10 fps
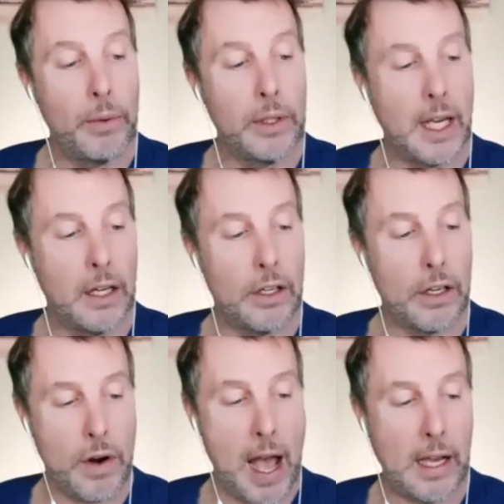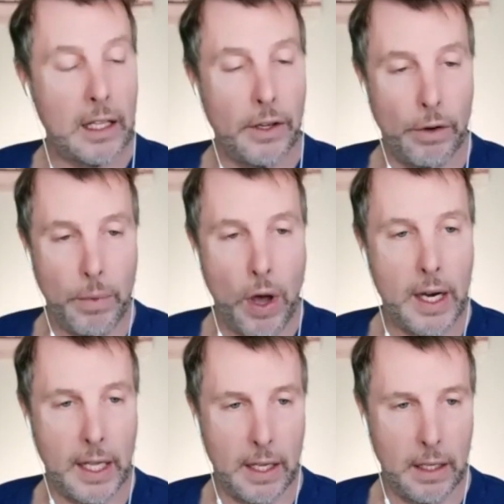would get her to track it in her
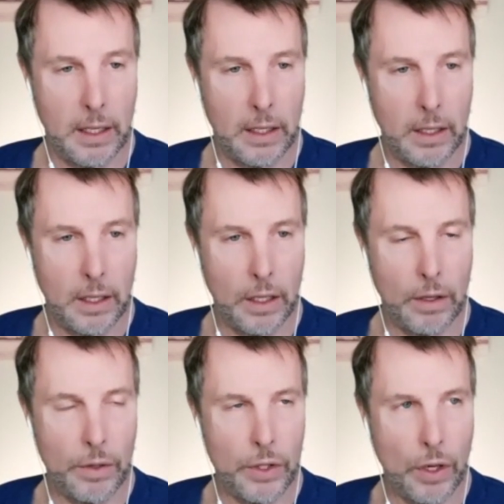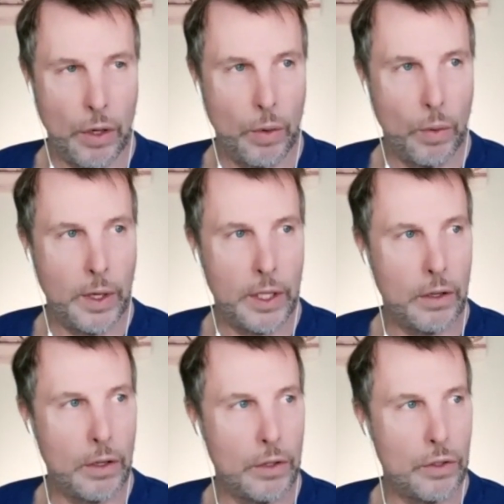body you know yep. so when
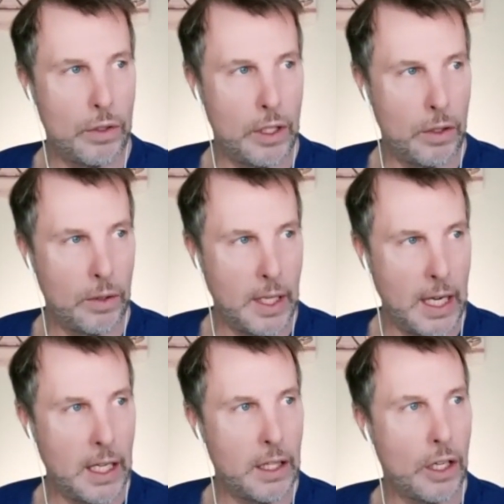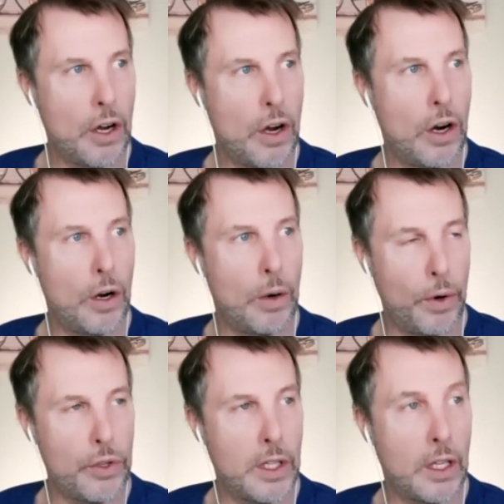you're you know getting in the car
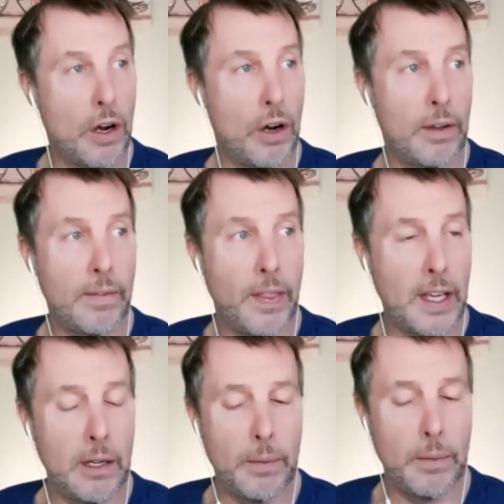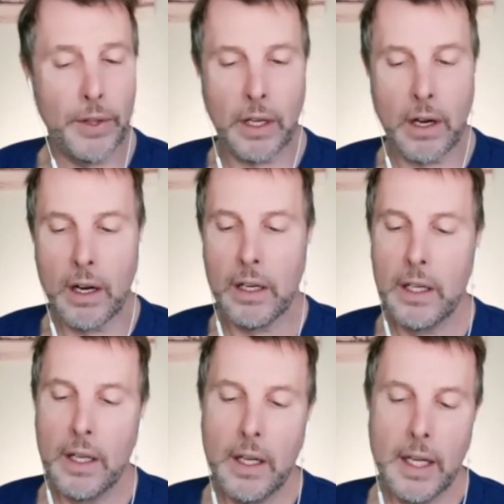approaching the car even thinking about the car
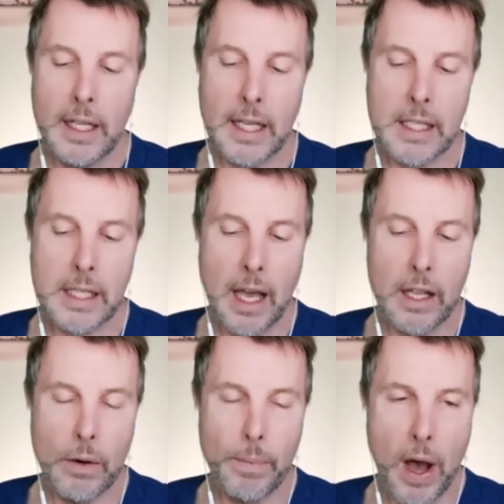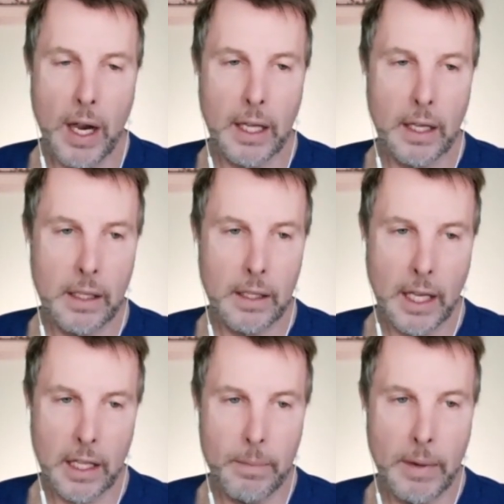like scan your body like
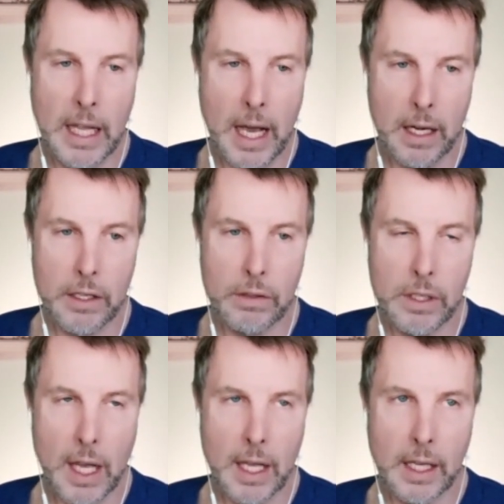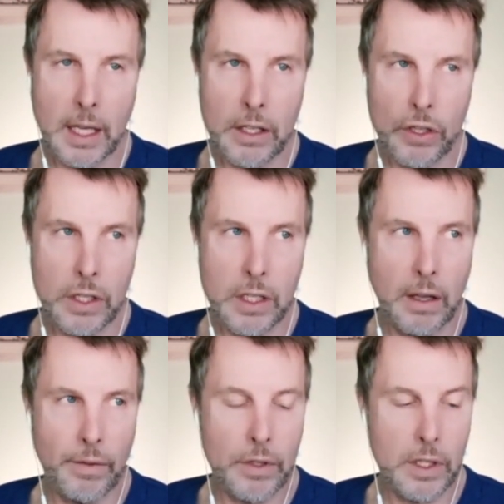in the midline as you say like and just see
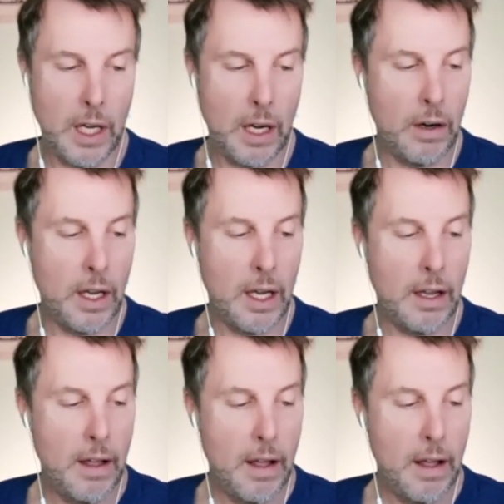if there's an area